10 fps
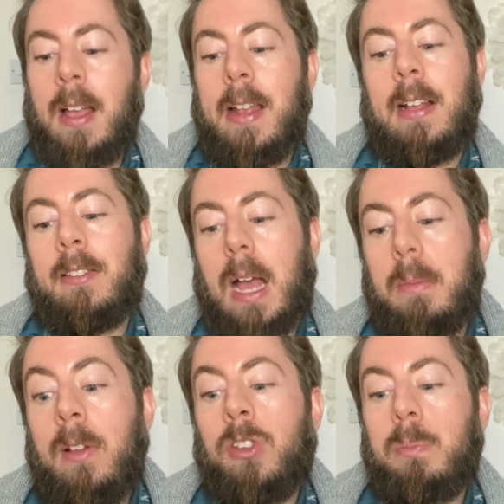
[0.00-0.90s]
It
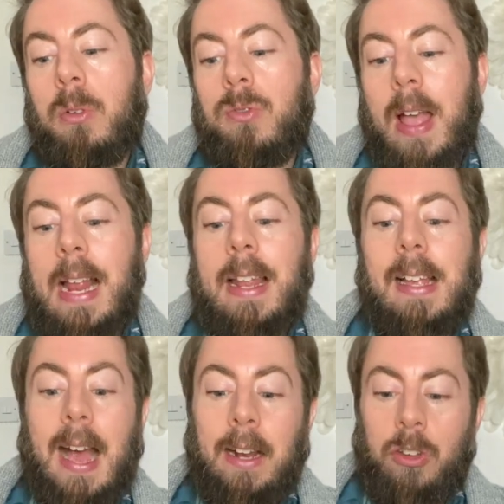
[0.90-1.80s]
examines the
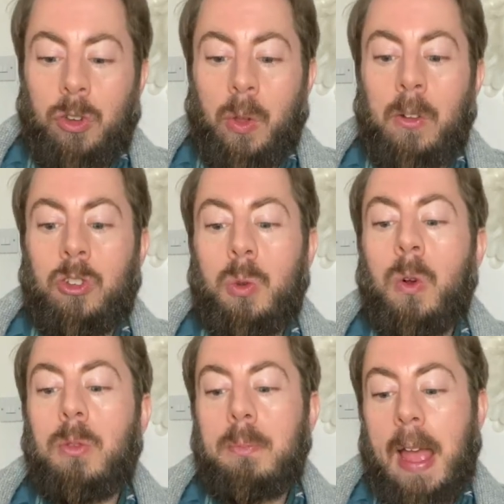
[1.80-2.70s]
prevailing attitudes
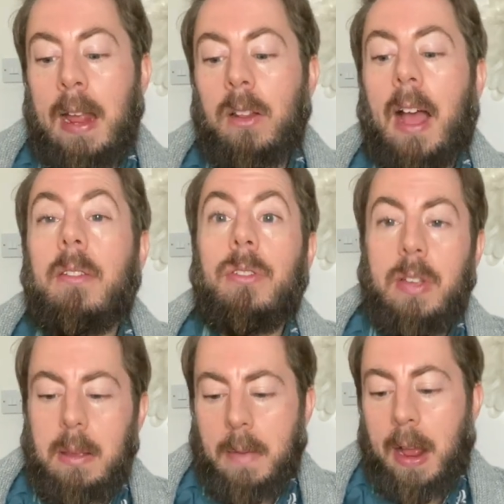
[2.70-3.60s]
towards male and
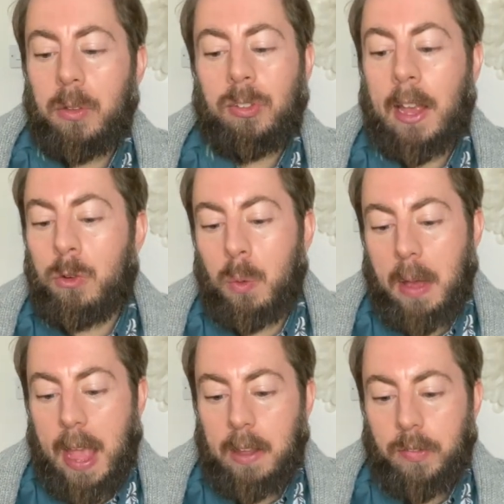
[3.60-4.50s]
female sexual
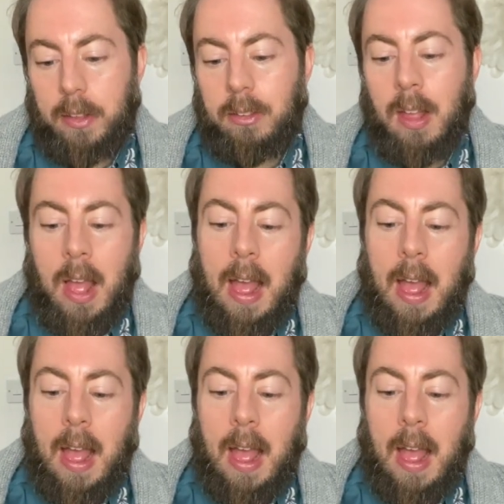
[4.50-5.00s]
behaviours